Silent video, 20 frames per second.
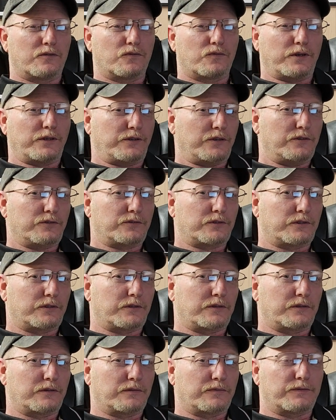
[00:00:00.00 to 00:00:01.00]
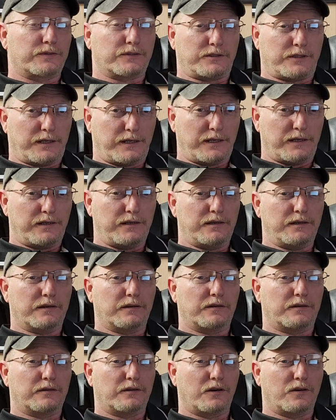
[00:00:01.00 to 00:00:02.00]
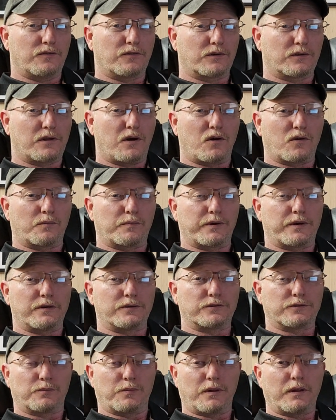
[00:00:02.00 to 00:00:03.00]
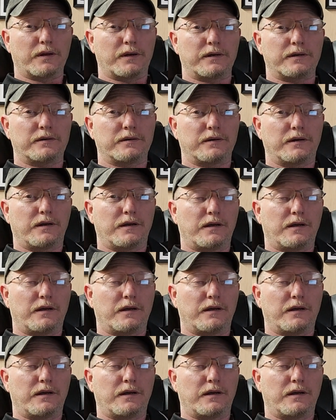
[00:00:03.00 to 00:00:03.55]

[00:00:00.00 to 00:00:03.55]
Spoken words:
reducing fatigue over long periods of play.